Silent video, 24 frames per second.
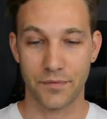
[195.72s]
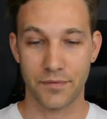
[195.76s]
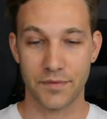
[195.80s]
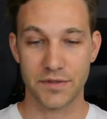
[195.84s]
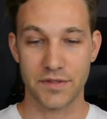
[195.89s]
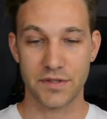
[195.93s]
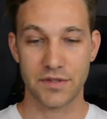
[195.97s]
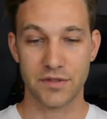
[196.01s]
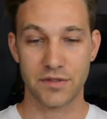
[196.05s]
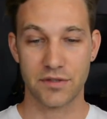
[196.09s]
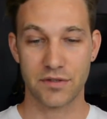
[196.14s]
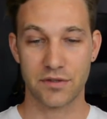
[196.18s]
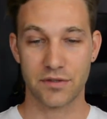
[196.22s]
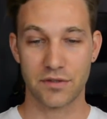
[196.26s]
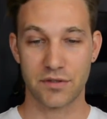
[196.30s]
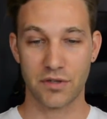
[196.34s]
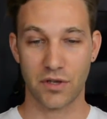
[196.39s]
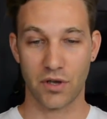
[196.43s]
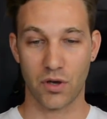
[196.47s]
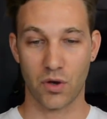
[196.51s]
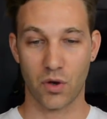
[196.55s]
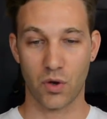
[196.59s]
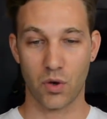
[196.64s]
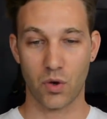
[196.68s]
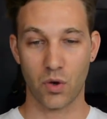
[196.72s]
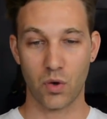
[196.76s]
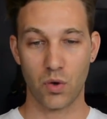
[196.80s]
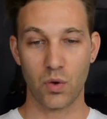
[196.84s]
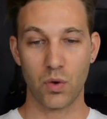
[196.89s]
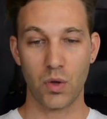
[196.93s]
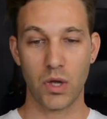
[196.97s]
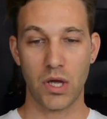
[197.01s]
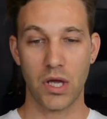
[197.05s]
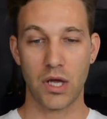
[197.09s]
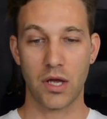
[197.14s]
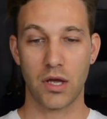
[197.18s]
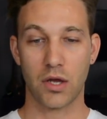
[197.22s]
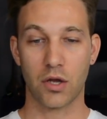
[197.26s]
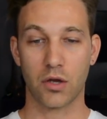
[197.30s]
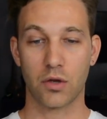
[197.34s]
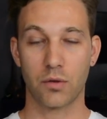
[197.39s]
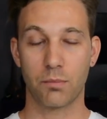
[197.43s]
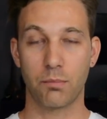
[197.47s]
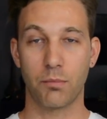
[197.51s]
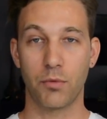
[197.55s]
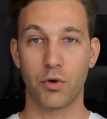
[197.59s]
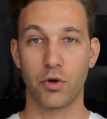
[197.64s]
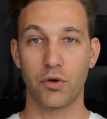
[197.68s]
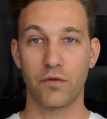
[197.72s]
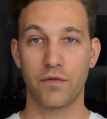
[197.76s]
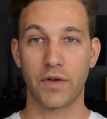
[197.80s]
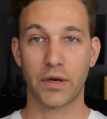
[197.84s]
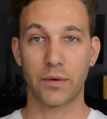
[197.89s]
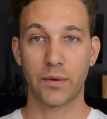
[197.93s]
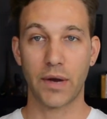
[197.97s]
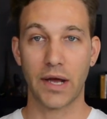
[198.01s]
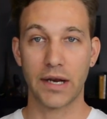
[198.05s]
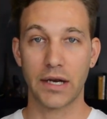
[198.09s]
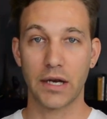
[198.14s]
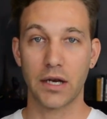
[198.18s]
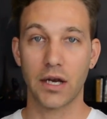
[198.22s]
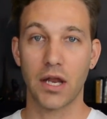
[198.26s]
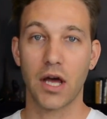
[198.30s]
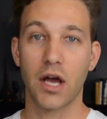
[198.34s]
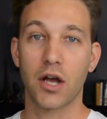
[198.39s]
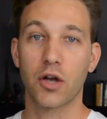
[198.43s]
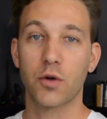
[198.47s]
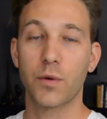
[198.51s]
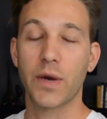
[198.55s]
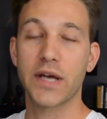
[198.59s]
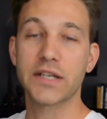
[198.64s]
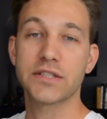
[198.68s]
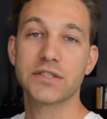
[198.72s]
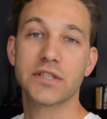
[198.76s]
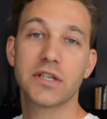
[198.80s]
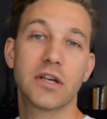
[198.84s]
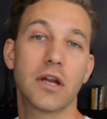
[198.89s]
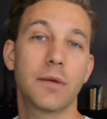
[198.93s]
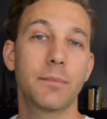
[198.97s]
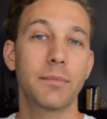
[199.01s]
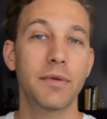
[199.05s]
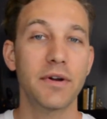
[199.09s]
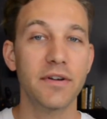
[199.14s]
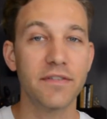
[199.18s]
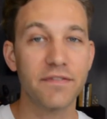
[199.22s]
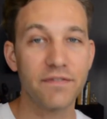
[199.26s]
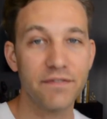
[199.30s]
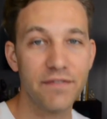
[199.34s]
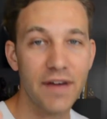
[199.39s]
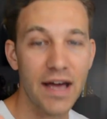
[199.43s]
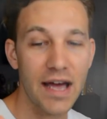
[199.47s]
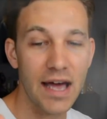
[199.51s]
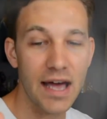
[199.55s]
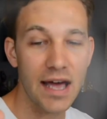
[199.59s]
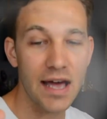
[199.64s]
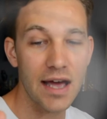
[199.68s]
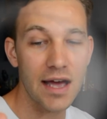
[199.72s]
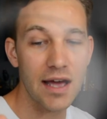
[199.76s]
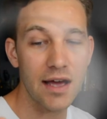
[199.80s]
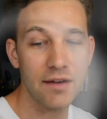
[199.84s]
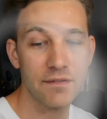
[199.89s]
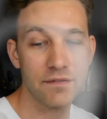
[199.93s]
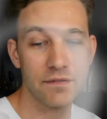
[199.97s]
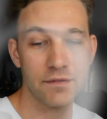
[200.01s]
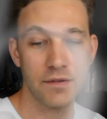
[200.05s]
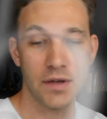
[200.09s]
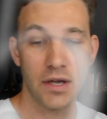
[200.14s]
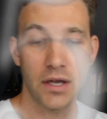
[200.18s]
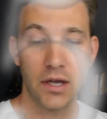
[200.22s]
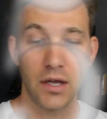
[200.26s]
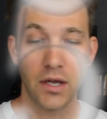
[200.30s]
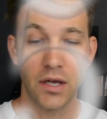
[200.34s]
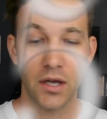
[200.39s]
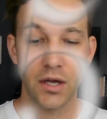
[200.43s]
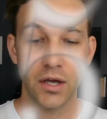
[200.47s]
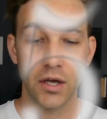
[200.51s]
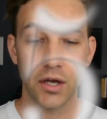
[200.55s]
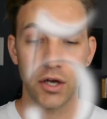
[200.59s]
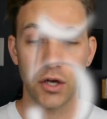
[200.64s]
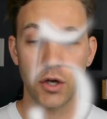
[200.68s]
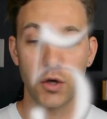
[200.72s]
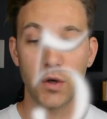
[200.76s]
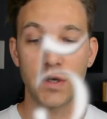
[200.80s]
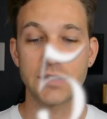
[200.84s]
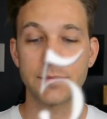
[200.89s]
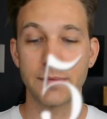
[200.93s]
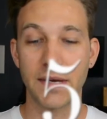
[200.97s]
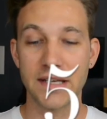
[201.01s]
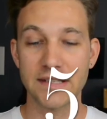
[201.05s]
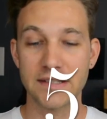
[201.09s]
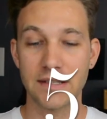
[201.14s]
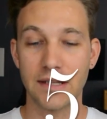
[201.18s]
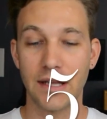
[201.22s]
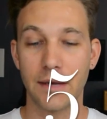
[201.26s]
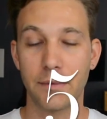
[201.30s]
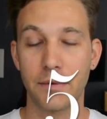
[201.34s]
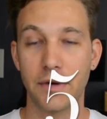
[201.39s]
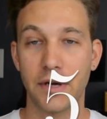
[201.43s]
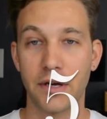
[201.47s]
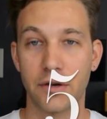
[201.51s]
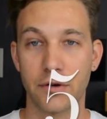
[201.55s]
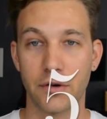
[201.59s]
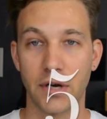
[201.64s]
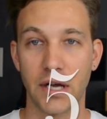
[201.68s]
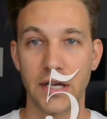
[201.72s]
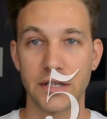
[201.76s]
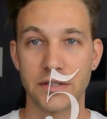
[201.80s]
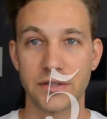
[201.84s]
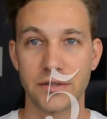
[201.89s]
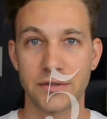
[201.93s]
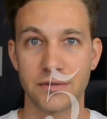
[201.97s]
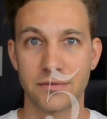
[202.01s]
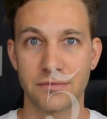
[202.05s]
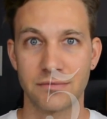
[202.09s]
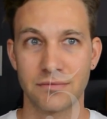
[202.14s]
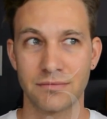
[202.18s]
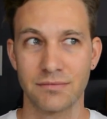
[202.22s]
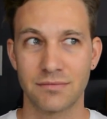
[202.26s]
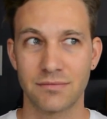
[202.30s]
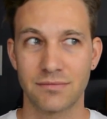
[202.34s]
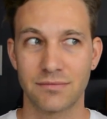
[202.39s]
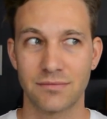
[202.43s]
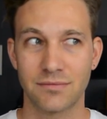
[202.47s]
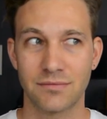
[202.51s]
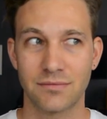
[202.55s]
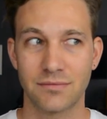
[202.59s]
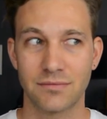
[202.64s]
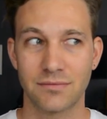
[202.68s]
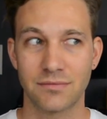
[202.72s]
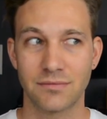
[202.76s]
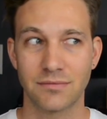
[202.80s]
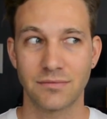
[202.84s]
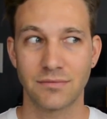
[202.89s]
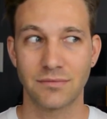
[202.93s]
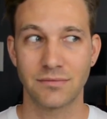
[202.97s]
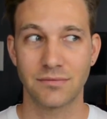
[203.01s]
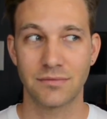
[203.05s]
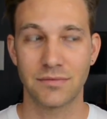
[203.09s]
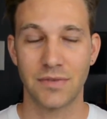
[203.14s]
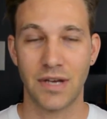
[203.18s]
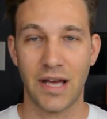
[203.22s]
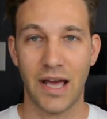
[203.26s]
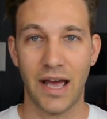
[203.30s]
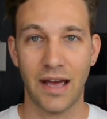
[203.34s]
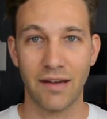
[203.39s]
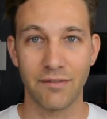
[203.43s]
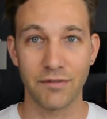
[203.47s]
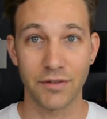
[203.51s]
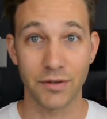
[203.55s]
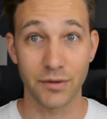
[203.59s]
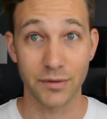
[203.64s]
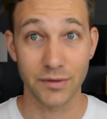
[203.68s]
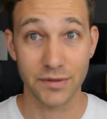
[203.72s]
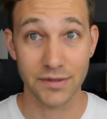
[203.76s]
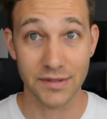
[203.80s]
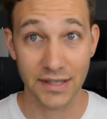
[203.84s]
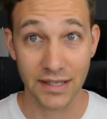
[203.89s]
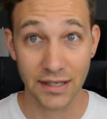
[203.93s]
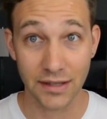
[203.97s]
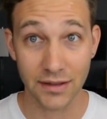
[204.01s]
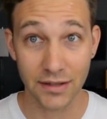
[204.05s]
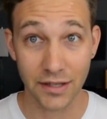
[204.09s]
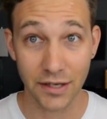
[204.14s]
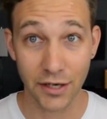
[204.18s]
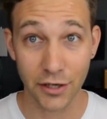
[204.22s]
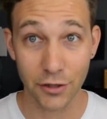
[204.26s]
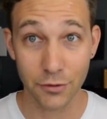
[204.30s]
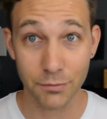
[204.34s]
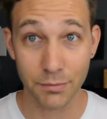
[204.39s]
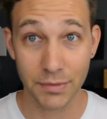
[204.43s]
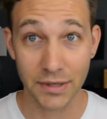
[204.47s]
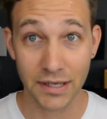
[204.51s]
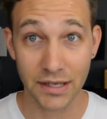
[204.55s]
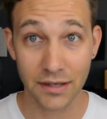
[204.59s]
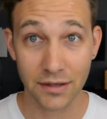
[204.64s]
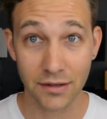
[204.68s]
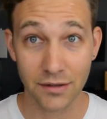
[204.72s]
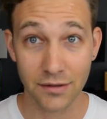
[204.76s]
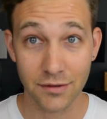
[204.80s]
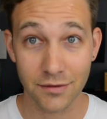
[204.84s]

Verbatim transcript: So, moving right along, question number five. Who is my celebrity crush? Have you seen The Notebook?